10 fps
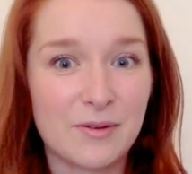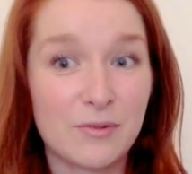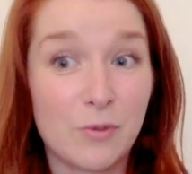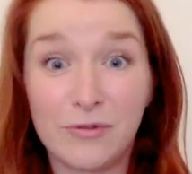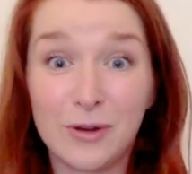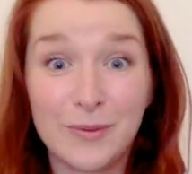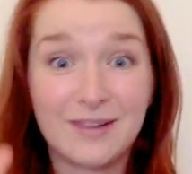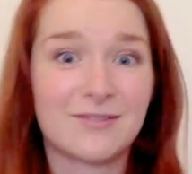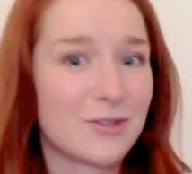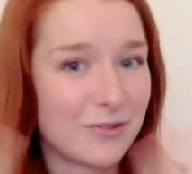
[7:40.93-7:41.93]
or following
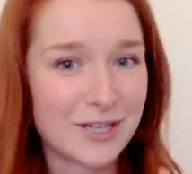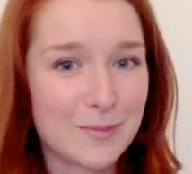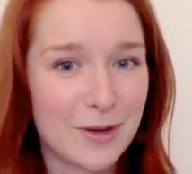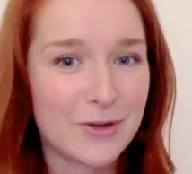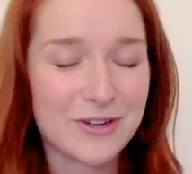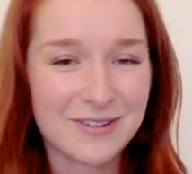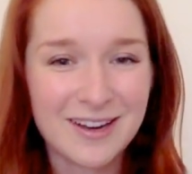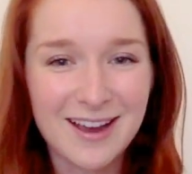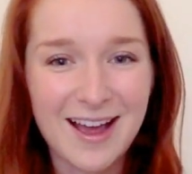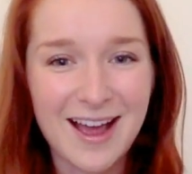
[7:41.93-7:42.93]
sort of an explosion,
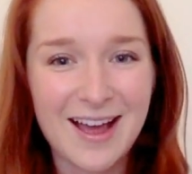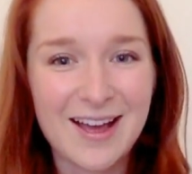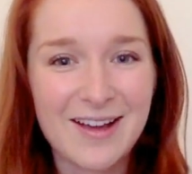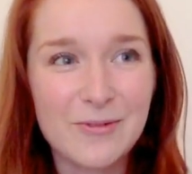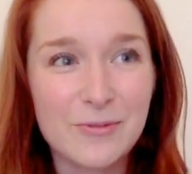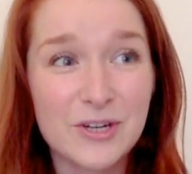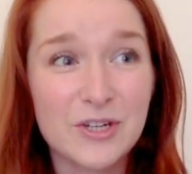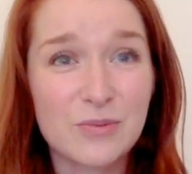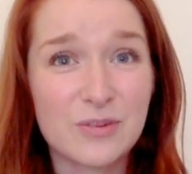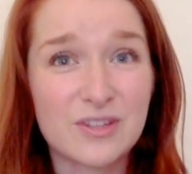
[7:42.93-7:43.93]

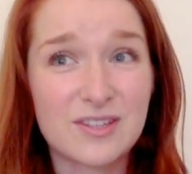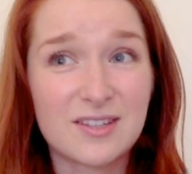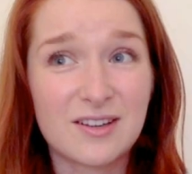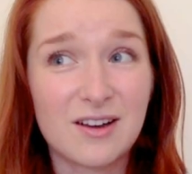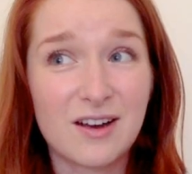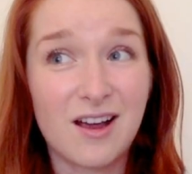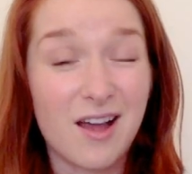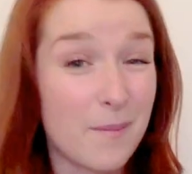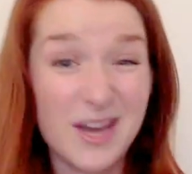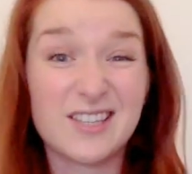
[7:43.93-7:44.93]
which was
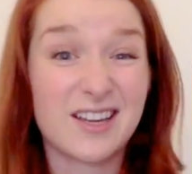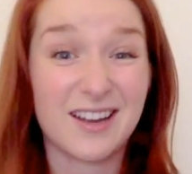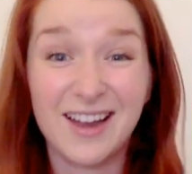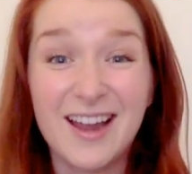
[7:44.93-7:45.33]
amazing.